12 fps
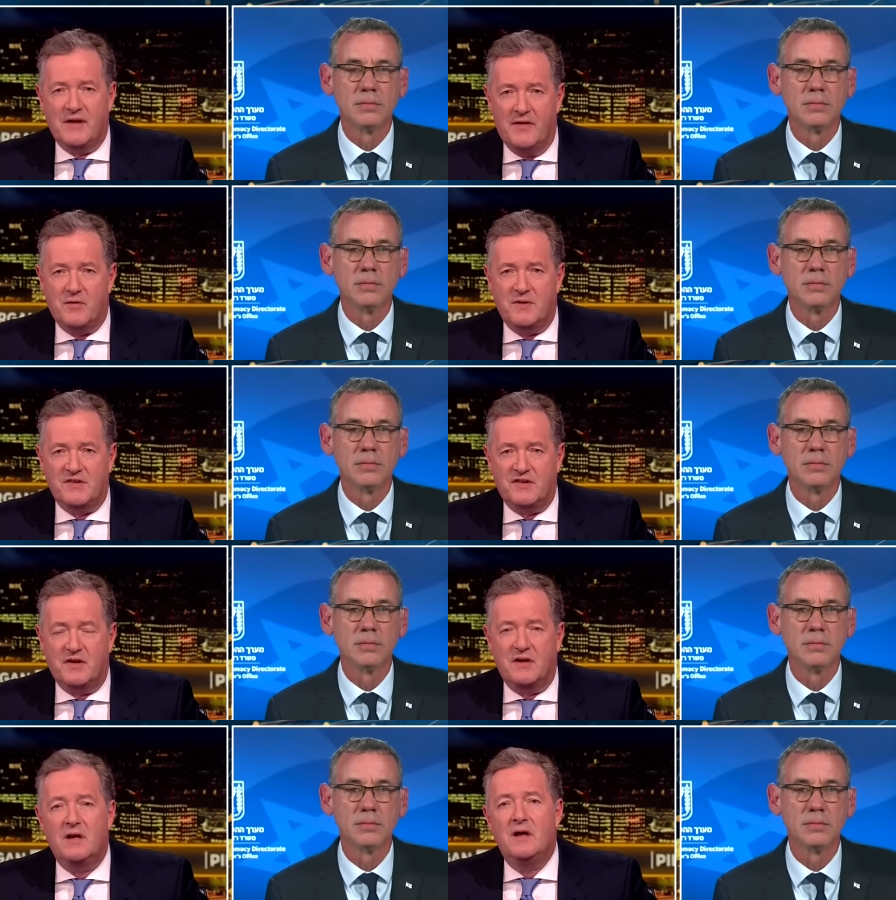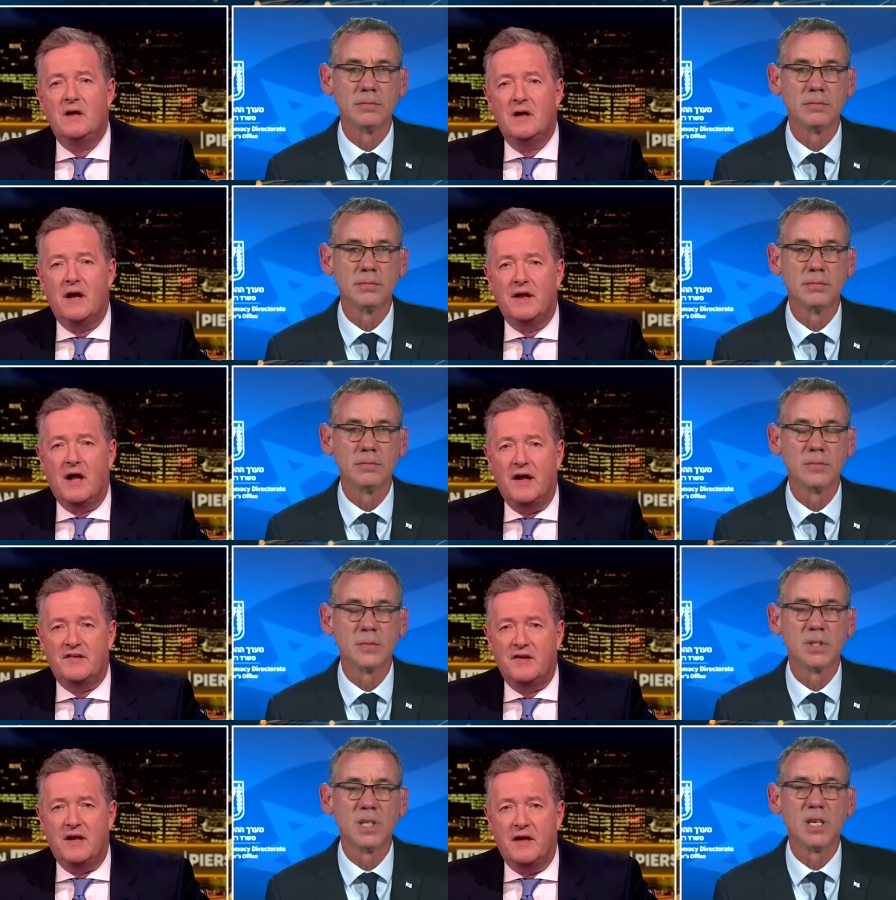Speaker 1: the other incident and
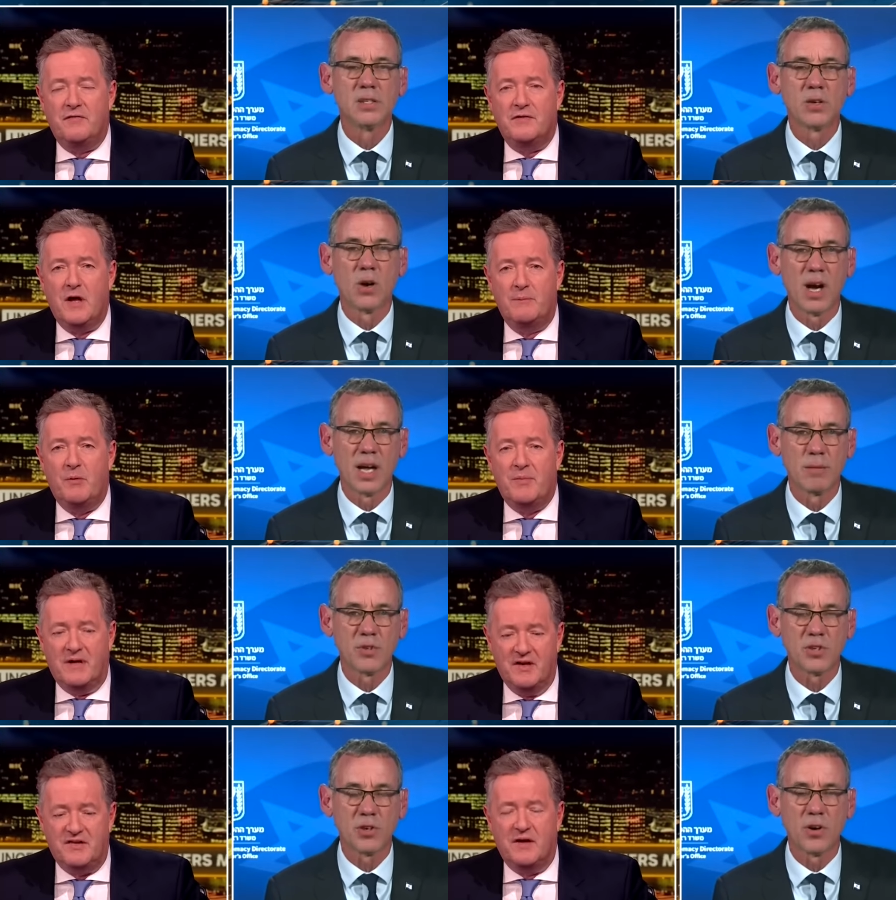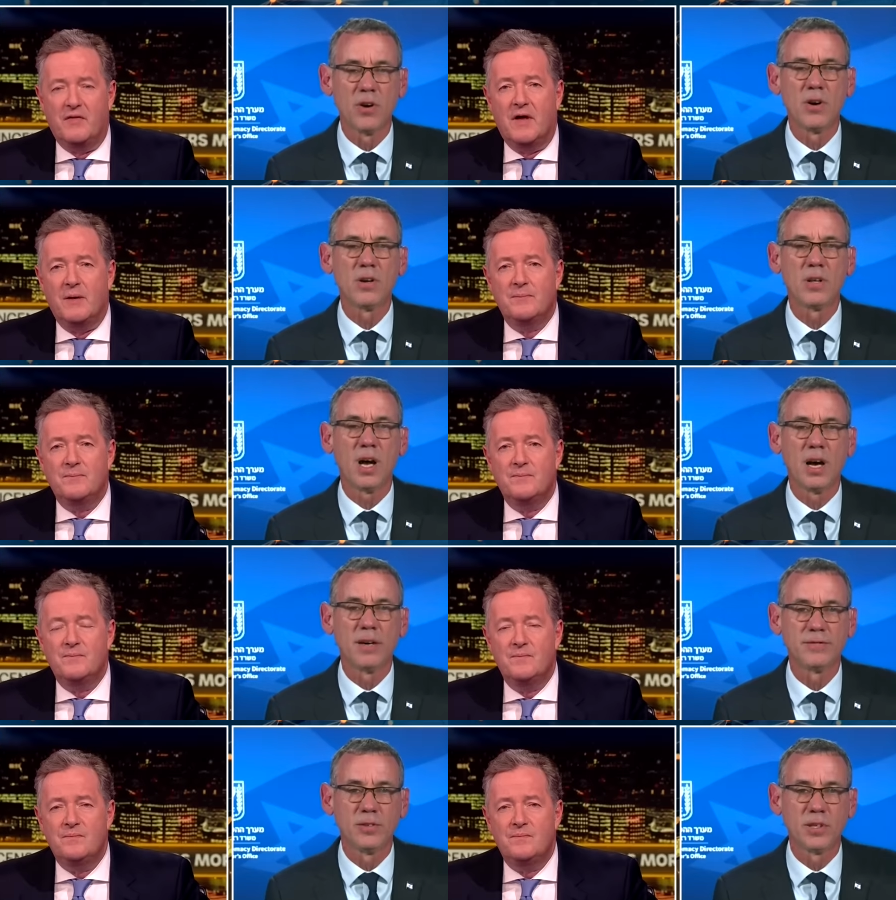IDF culpability. So I'm
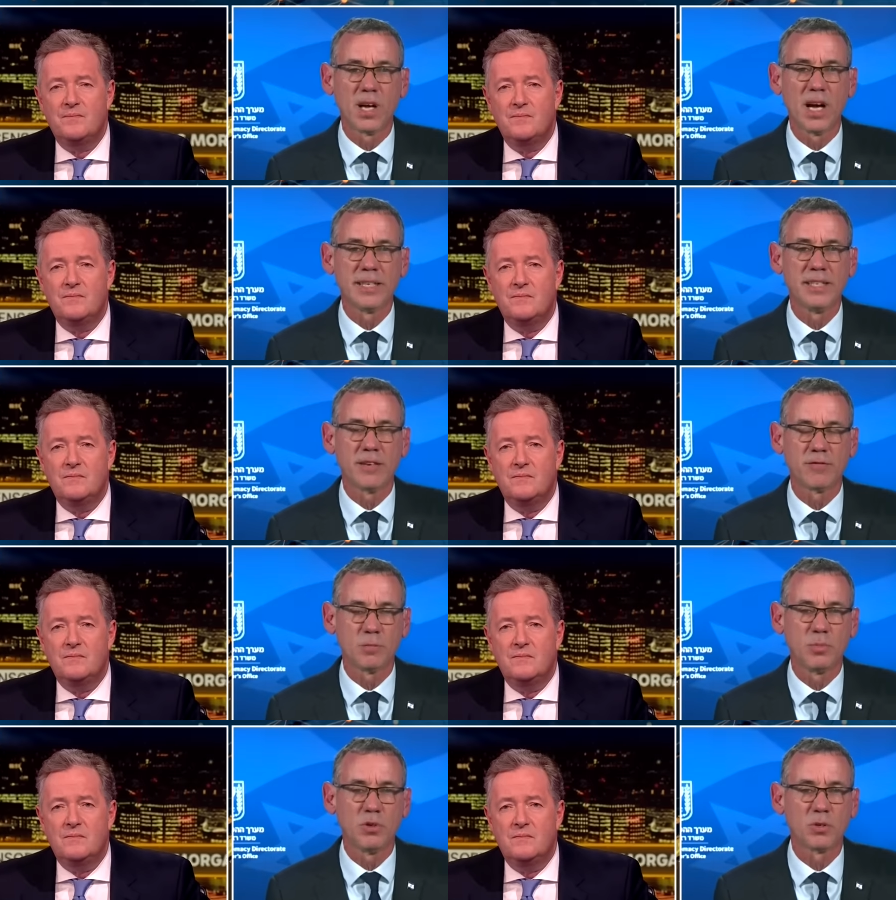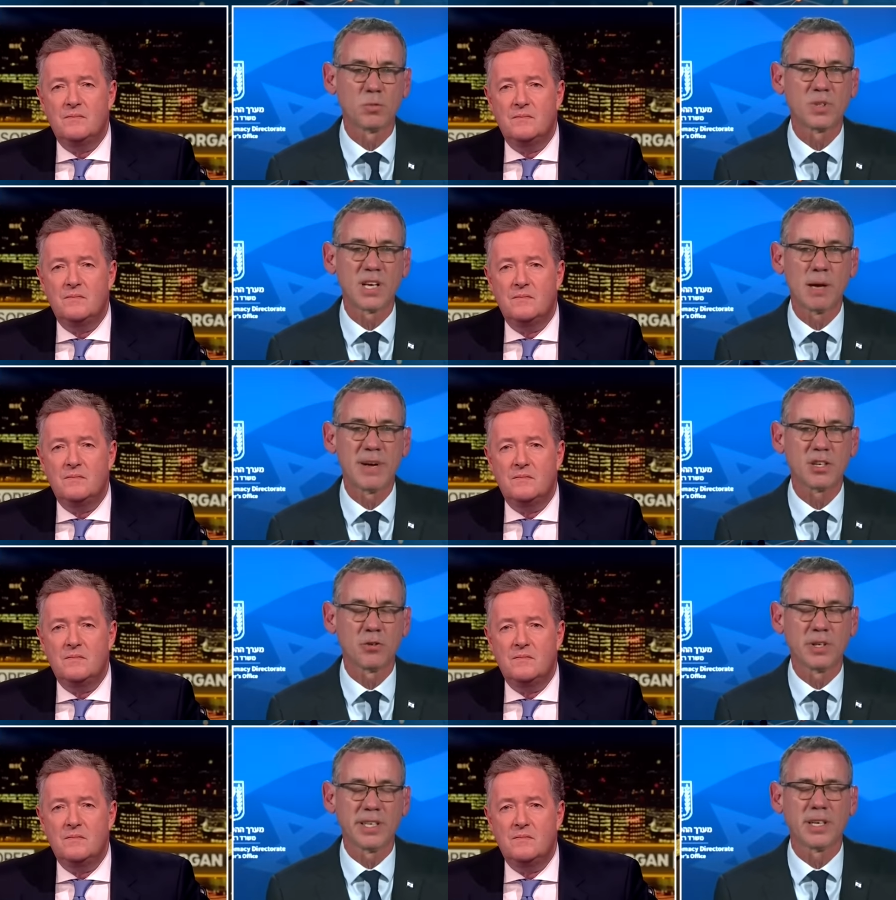sure
Speaker 2: a full IDF report will
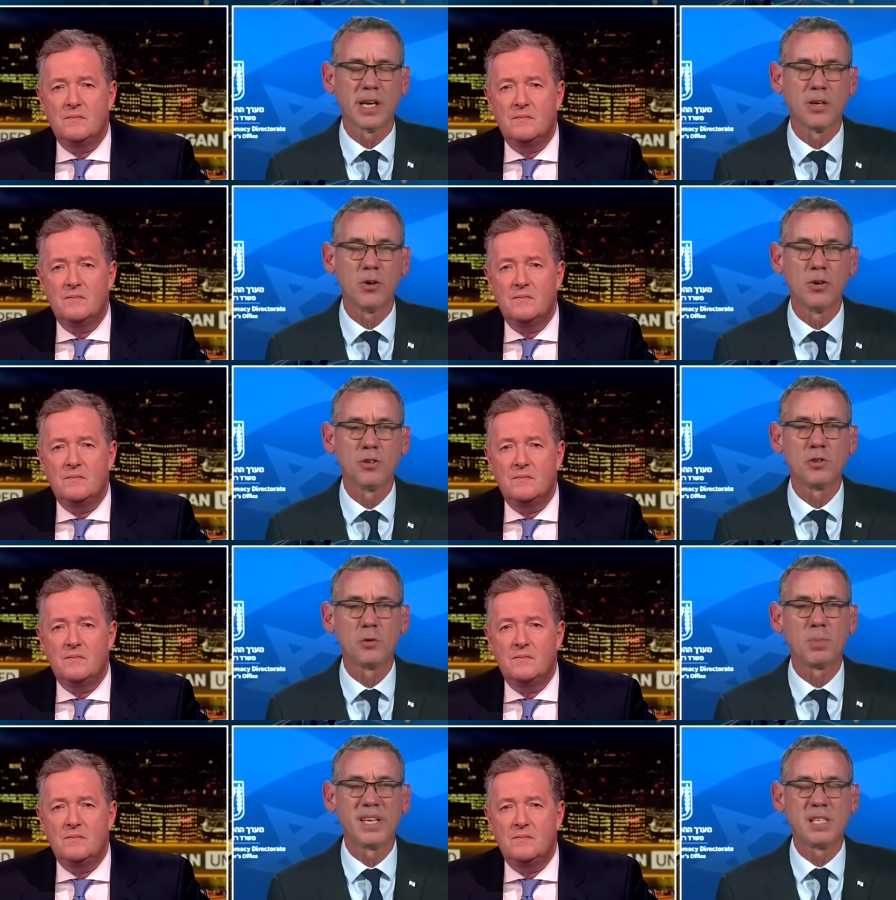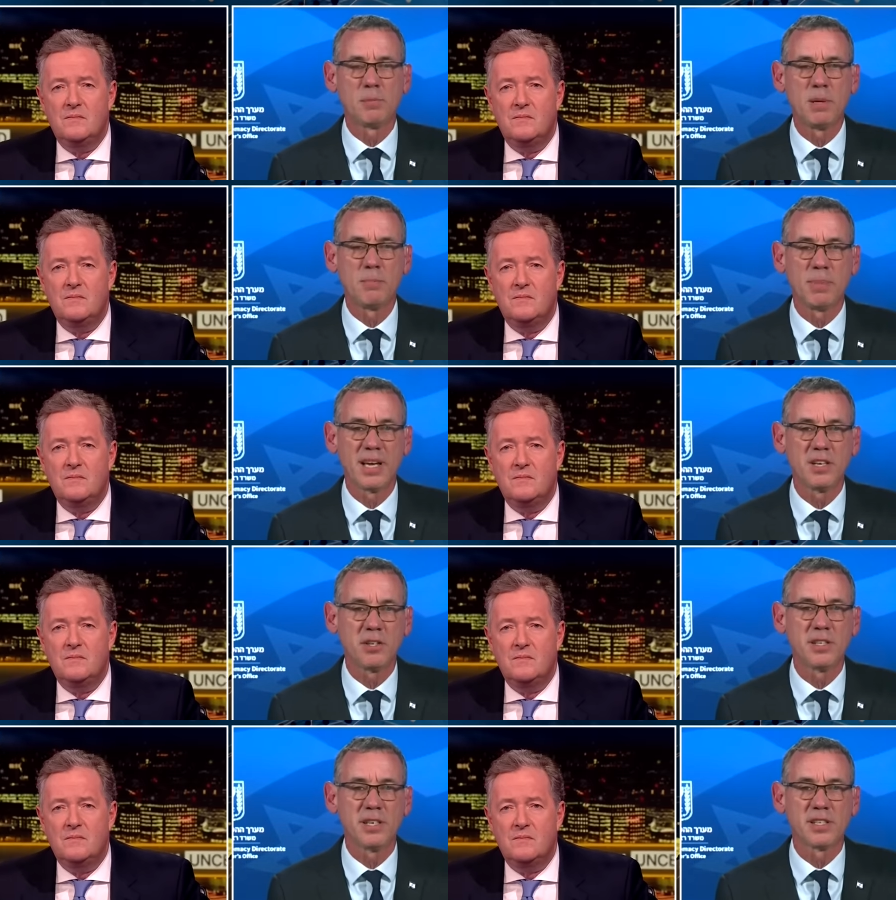come out shortly, and I urge you please be
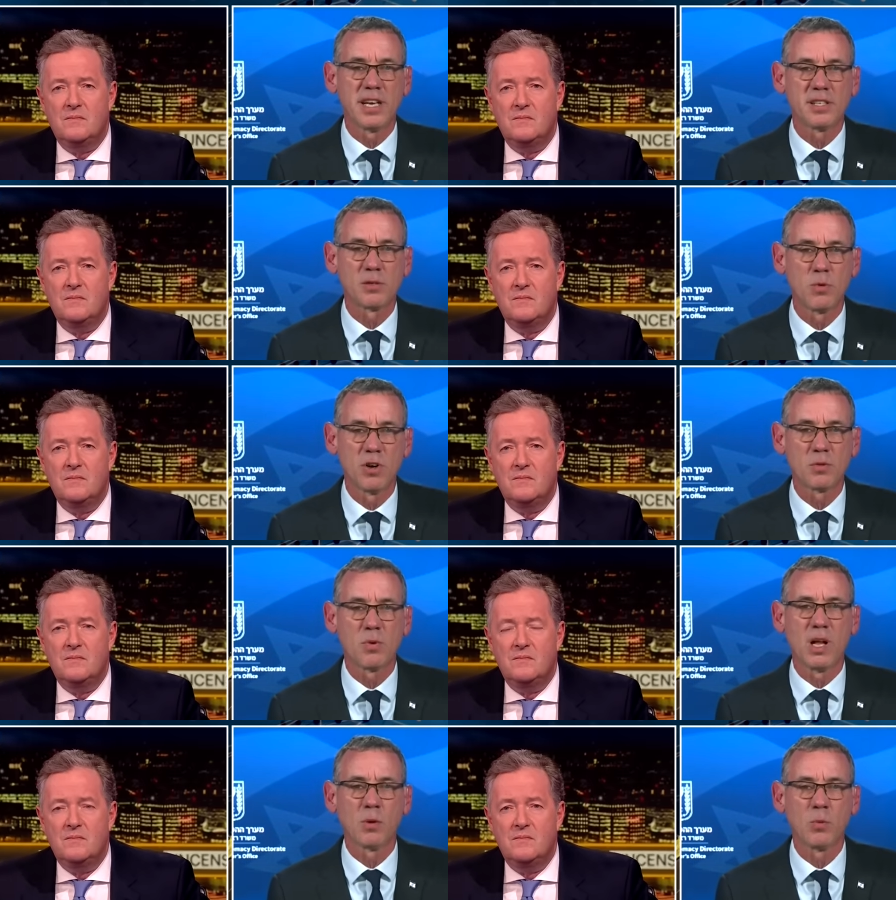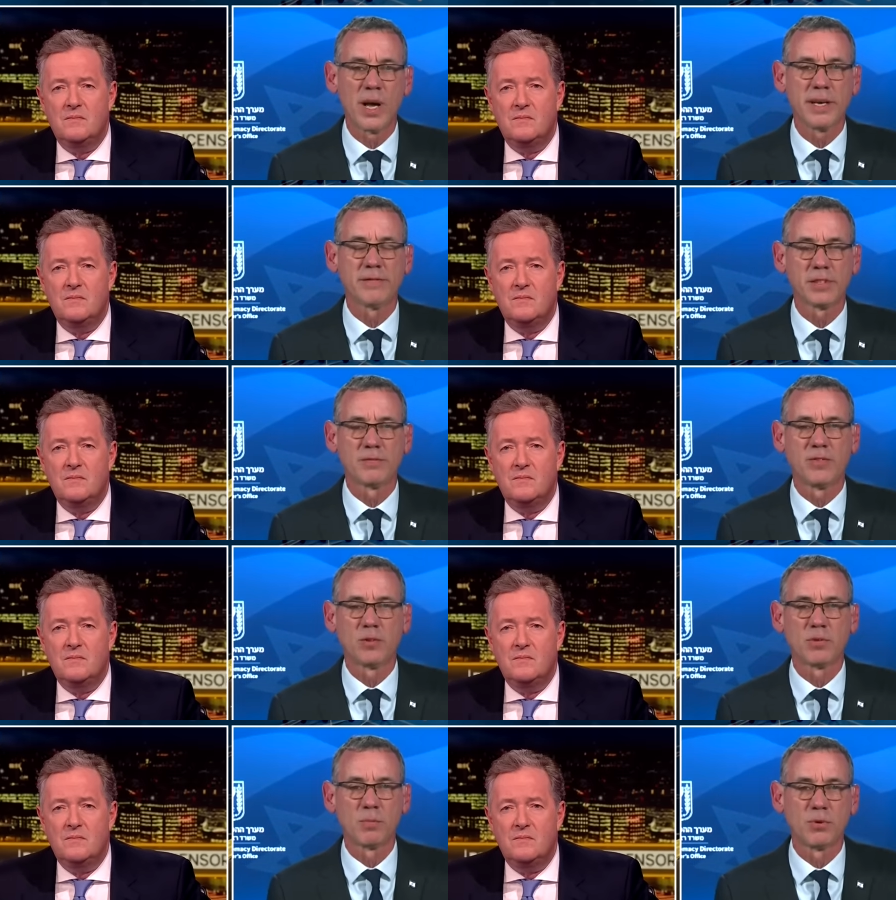patient. It's it's worthwhile waiting
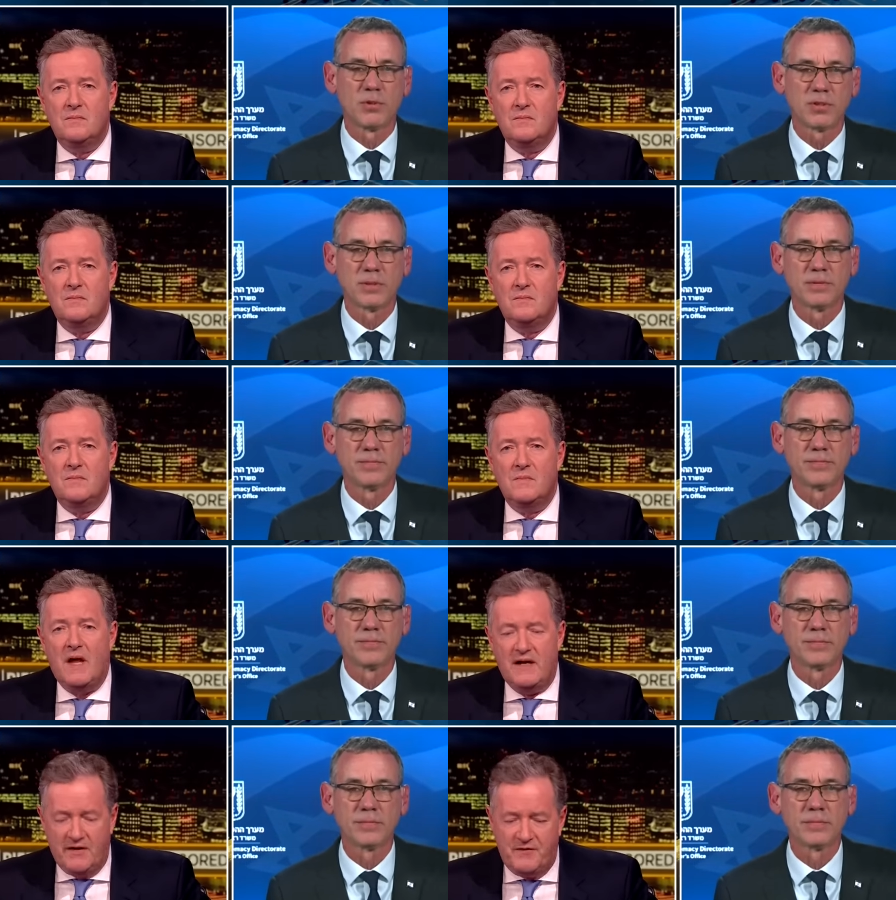for the full report.
Speaker 1: And